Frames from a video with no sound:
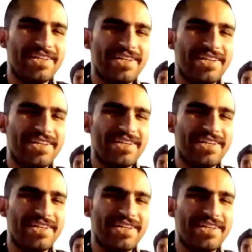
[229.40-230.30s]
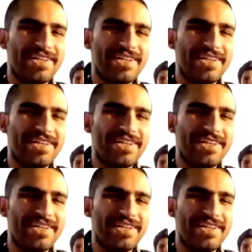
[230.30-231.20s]

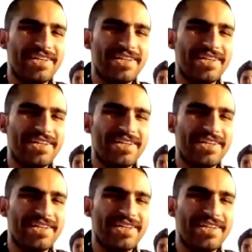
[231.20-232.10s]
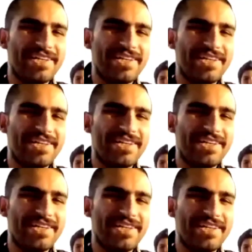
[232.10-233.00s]

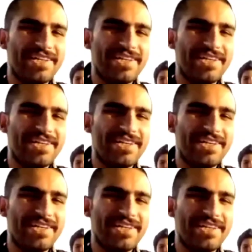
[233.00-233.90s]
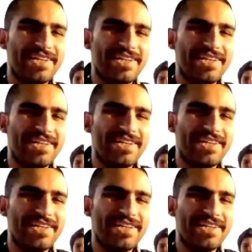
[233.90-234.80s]

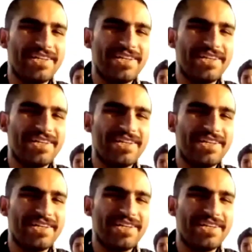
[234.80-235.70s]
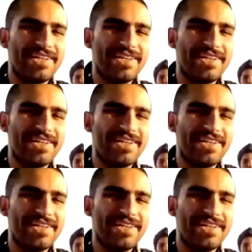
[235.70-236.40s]
This person isn't speaking.